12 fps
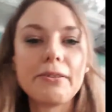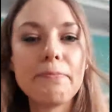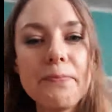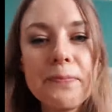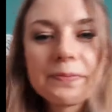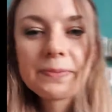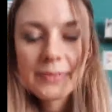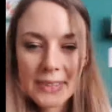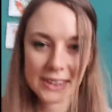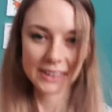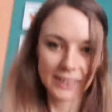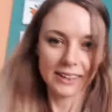So
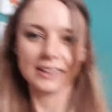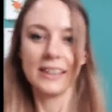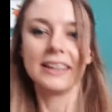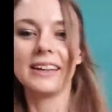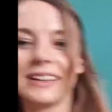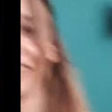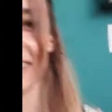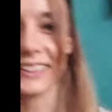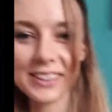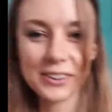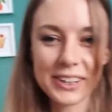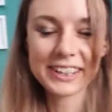
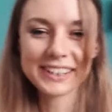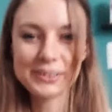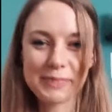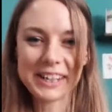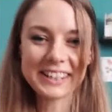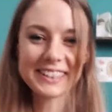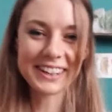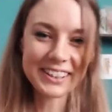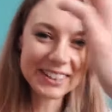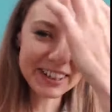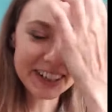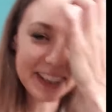it's
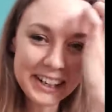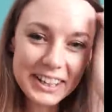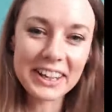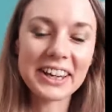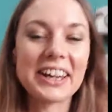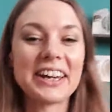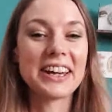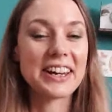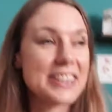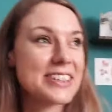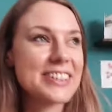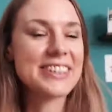been such
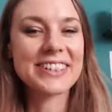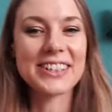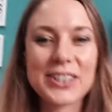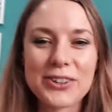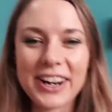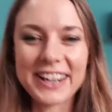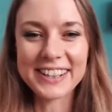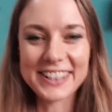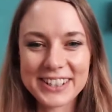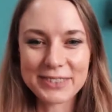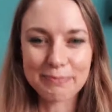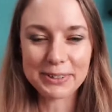just a
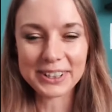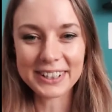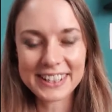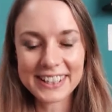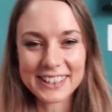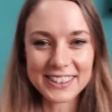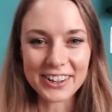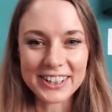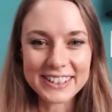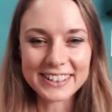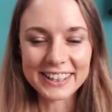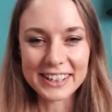strange but
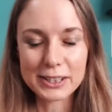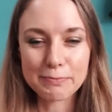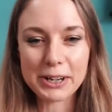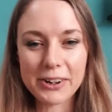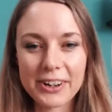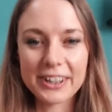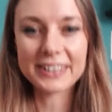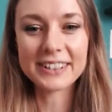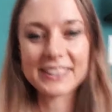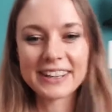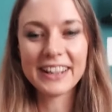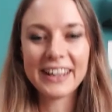exciting
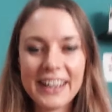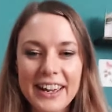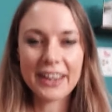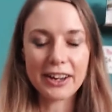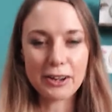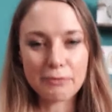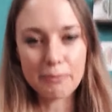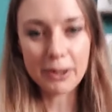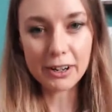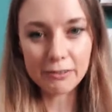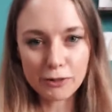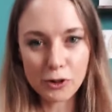experience.
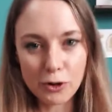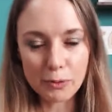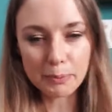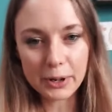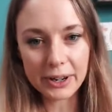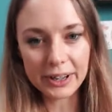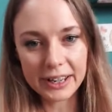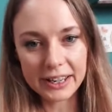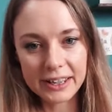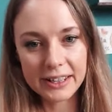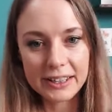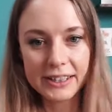I've got
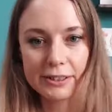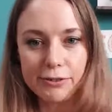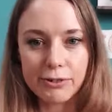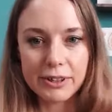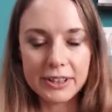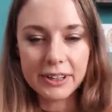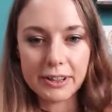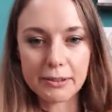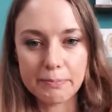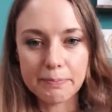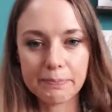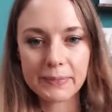my different